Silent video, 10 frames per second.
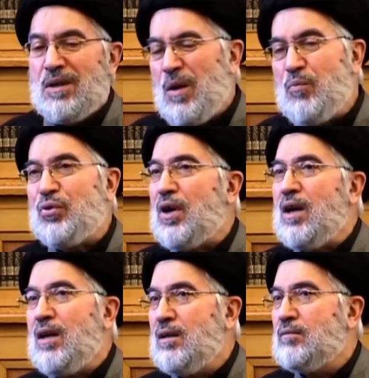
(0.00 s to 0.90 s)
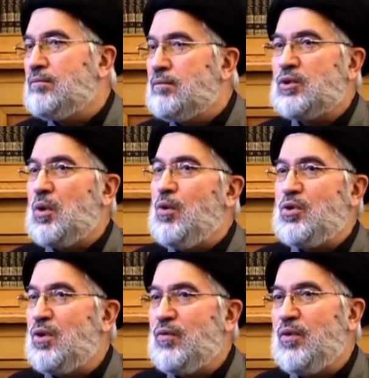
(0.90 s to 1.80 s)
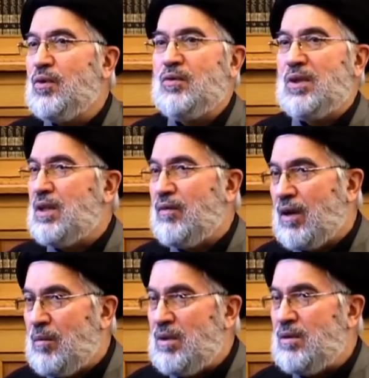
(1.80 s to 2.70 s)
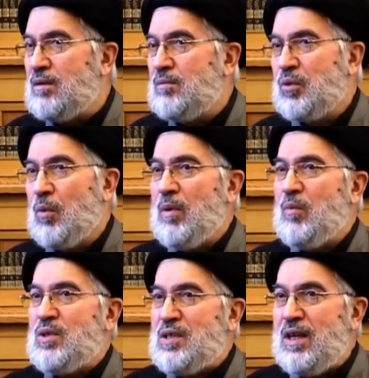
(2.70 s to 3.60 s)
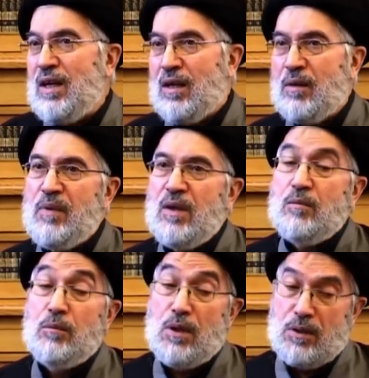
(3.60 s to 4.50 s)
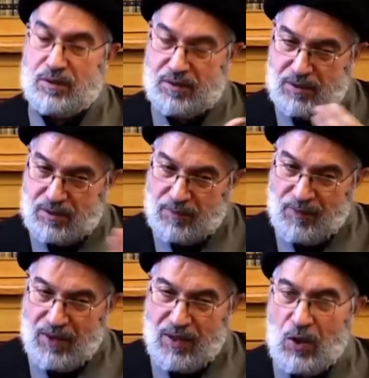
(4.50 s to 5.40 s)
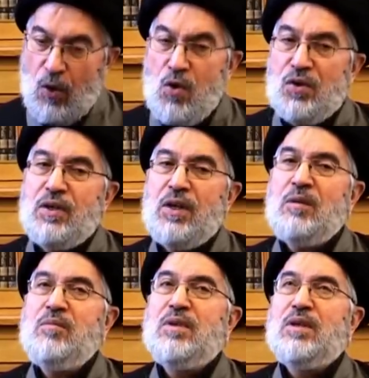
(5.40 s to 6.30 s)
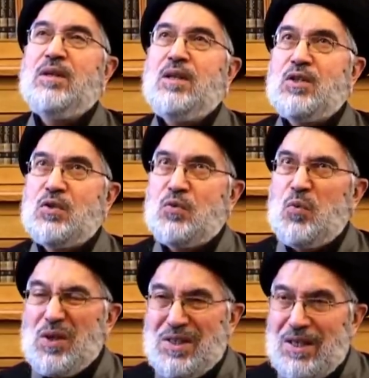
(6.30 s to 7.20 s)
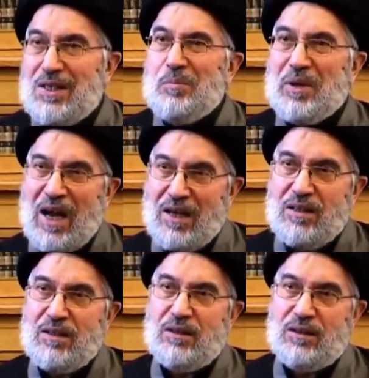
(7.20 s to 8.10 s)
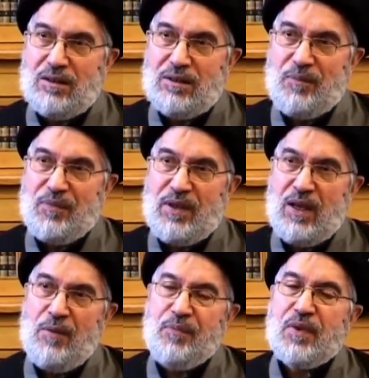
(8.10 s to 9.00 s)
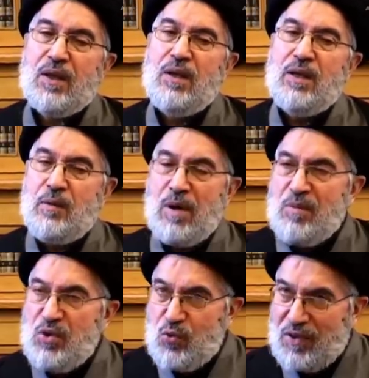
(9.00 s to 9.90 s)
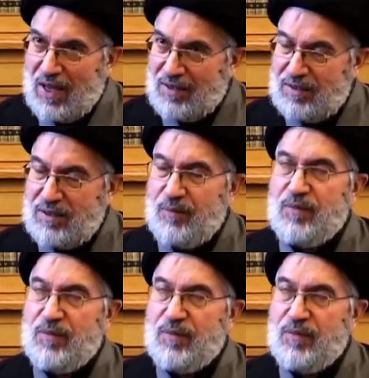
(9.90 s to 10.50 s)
temporary solution for whatever, problem was there. But in the long term, this wasn't practical. Yeah, Imam knew that.